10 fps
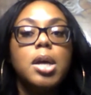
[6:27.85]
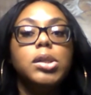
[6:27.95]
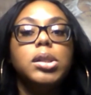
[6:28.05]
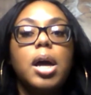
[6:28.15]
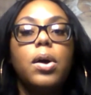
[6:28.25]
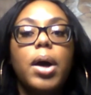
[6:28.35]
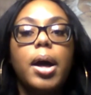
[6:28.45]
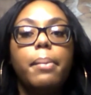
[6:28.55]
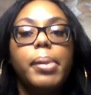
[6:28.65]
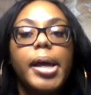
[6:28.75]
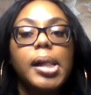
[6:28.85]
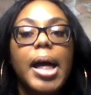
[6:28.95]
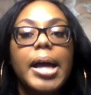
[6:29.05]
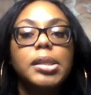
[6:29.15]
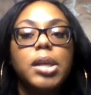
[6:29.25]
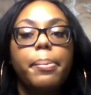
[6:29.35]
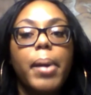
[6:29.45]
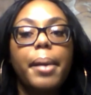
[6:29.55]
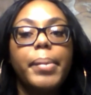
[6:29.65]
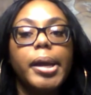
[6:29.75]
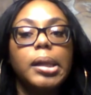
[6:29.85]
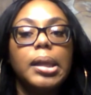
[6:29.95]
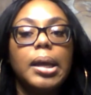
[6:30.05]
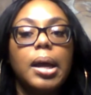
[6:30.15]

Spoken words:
So blood clots are primarily